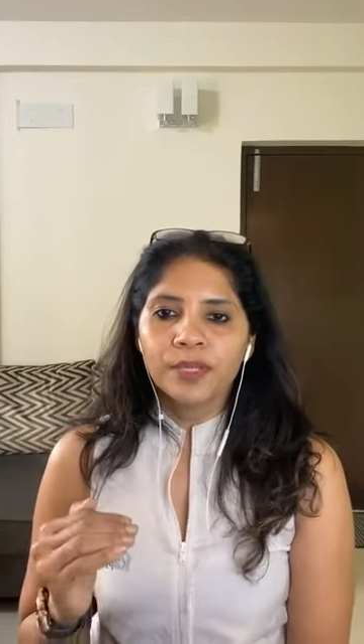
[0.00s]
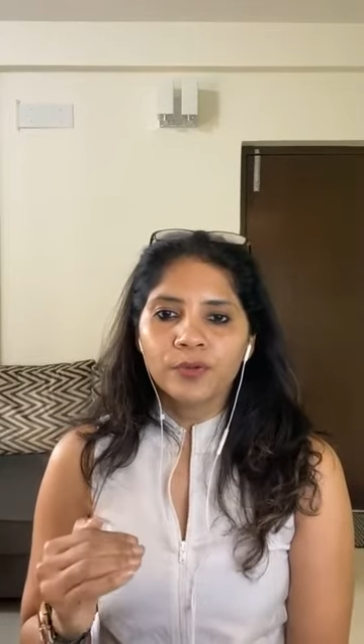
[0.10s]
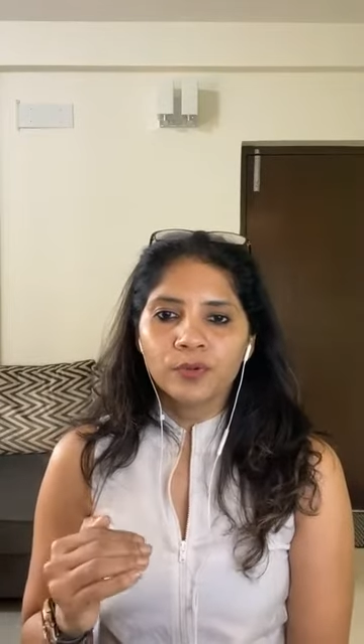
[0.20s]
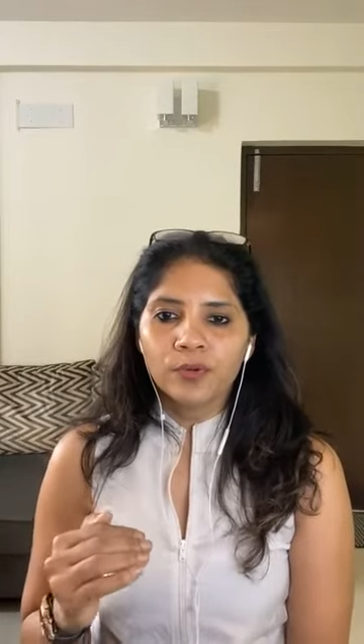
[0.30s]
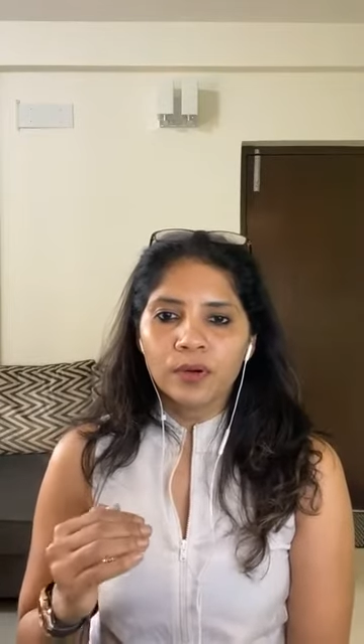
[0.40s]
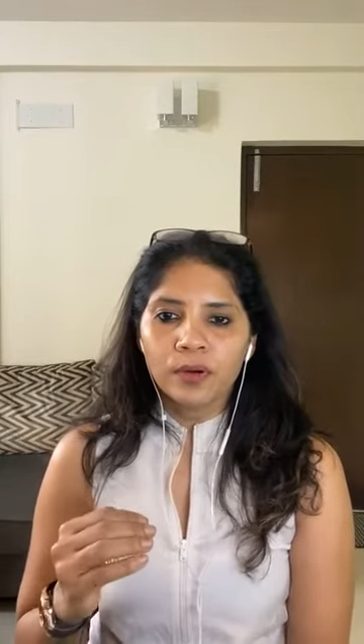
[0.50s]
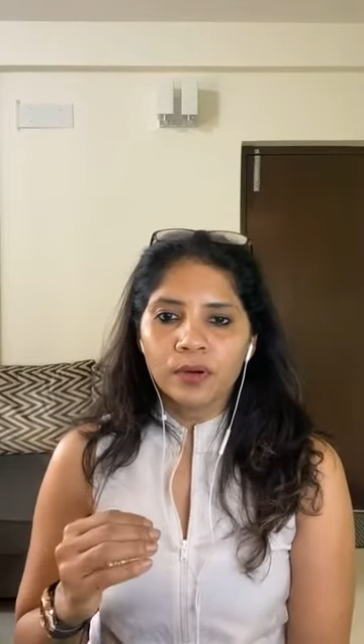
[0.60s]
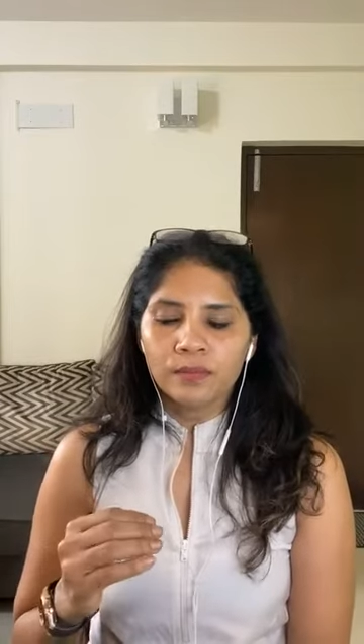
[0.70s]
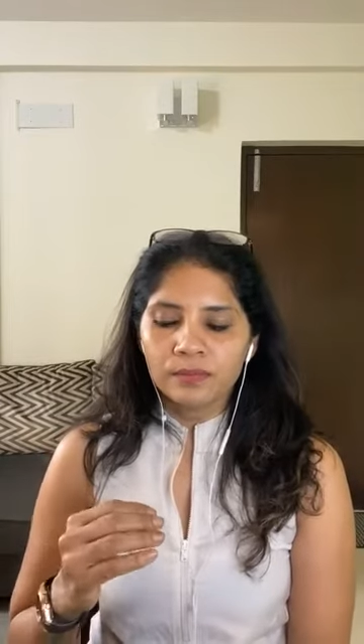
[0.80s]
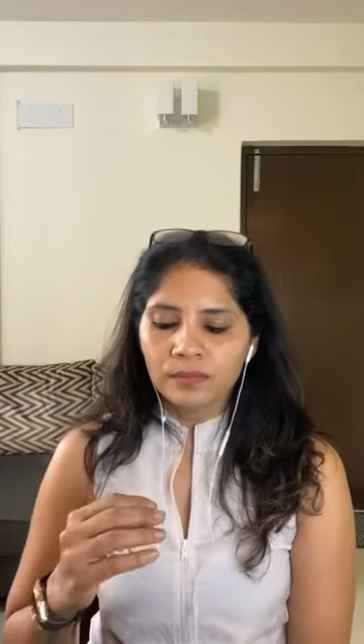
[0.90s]
you know,
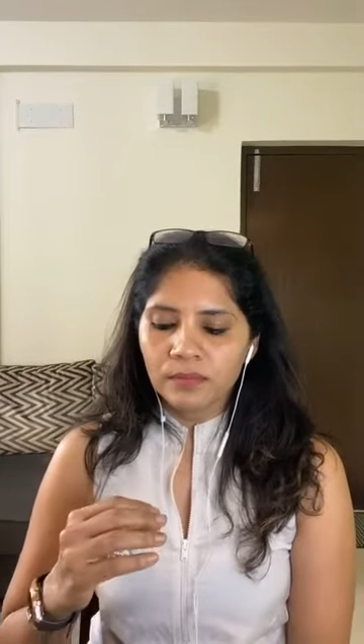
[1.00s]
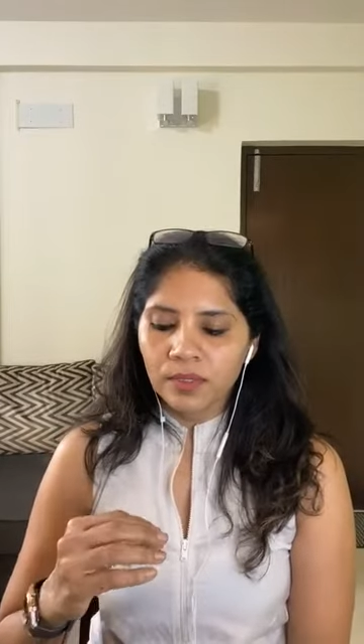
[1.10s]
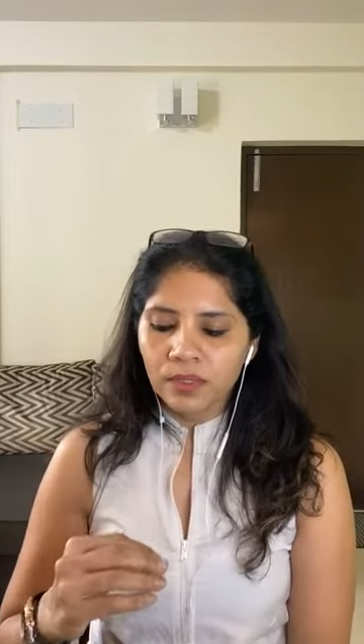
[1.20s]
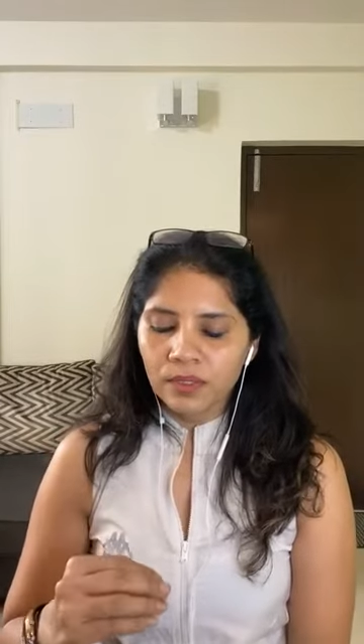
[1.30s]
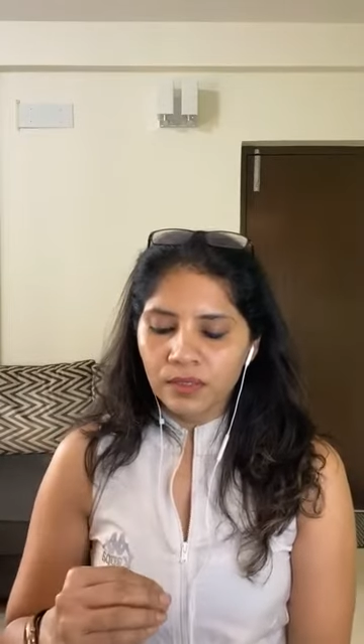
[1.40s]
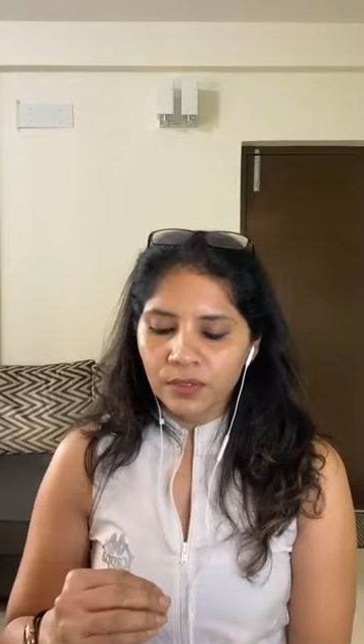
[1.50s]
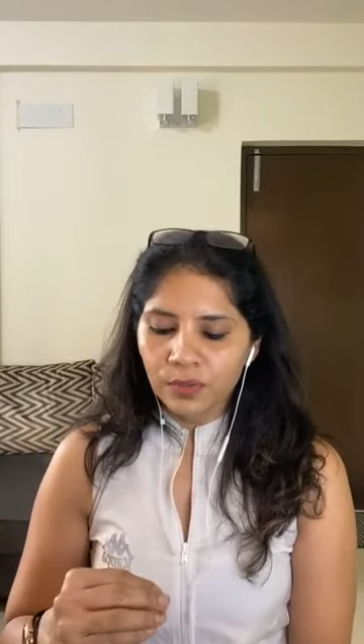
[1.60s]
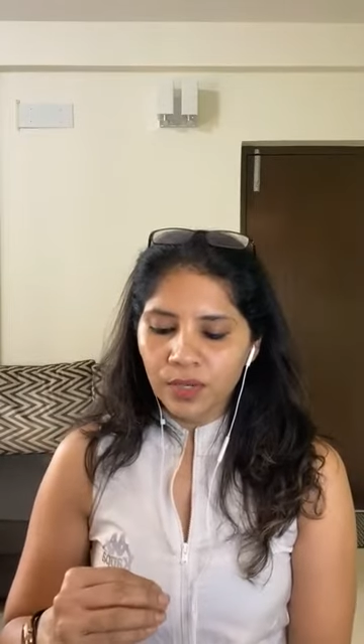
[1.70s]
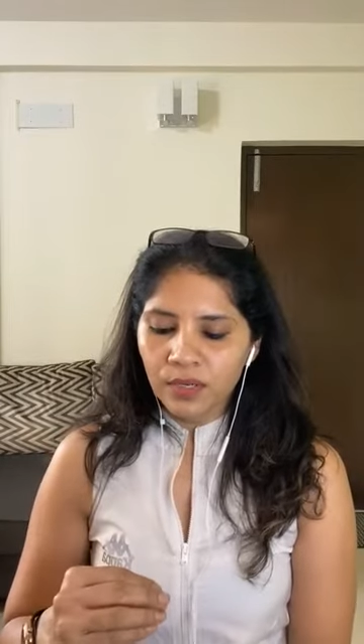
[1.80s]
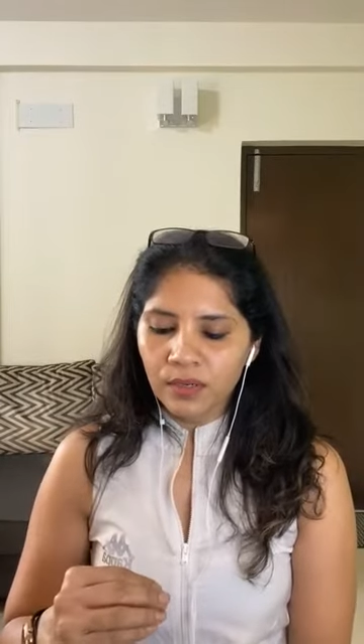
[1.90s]
um, uh, you
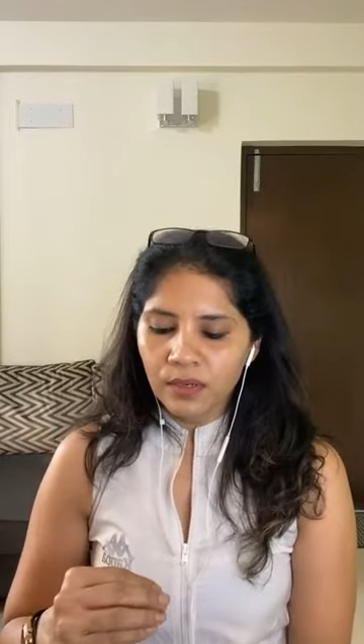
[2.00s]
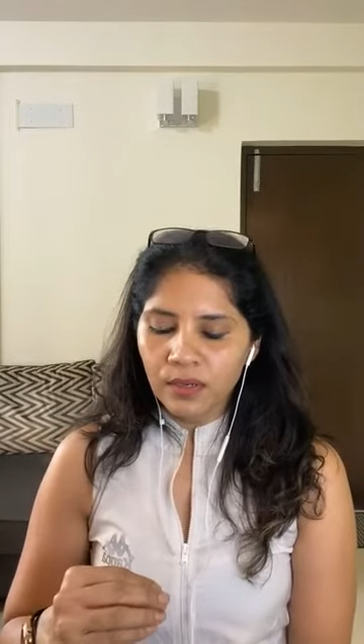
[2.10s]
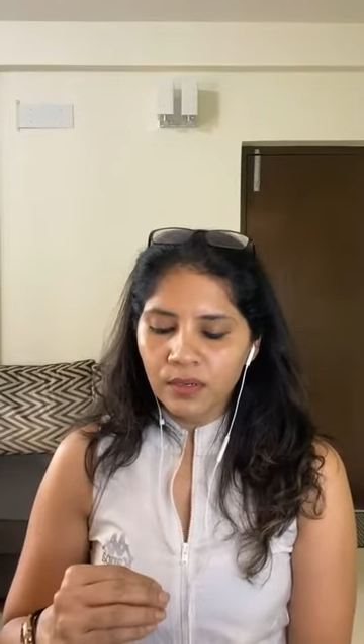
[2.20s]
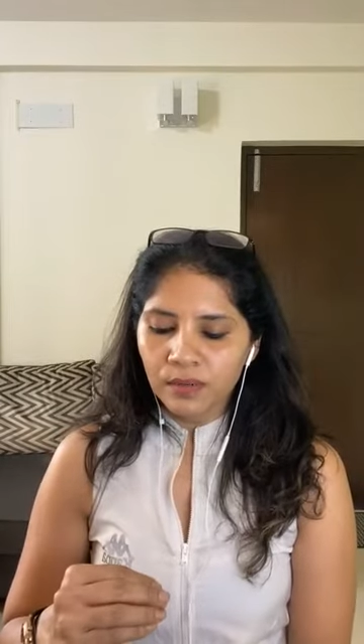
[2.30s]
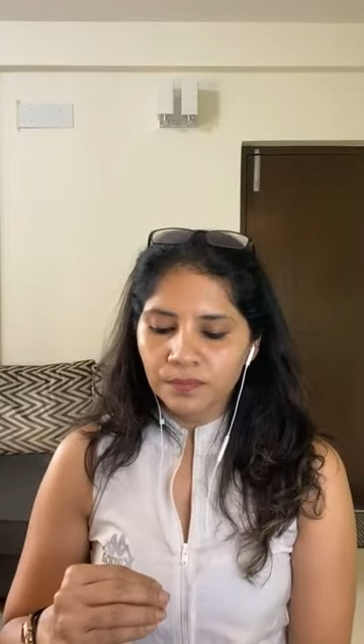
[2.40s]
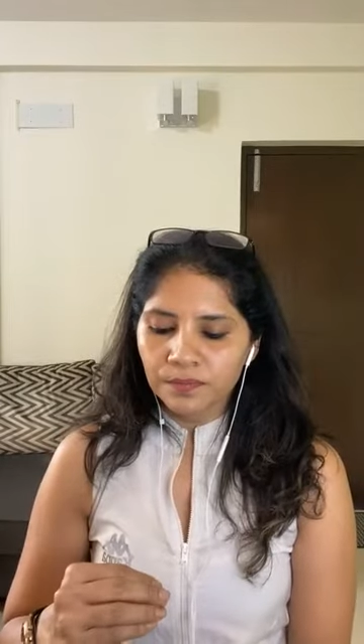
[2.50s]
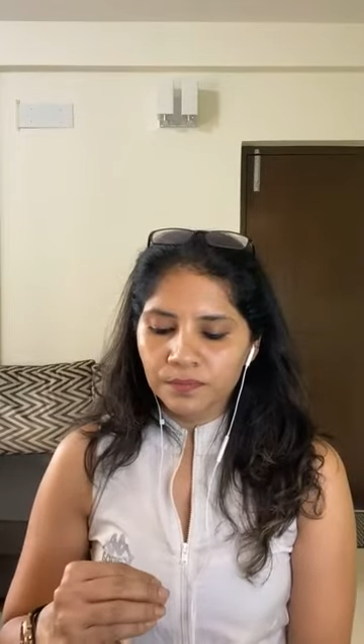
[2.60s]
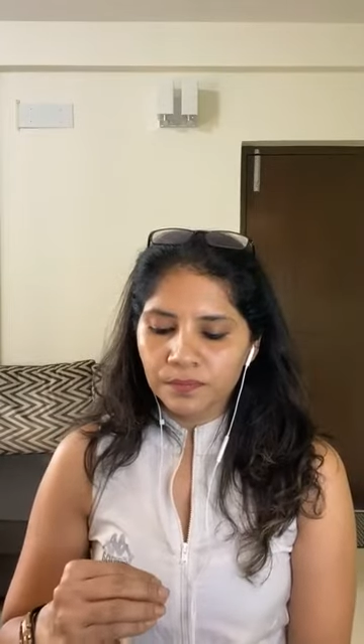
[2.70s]
can. Um,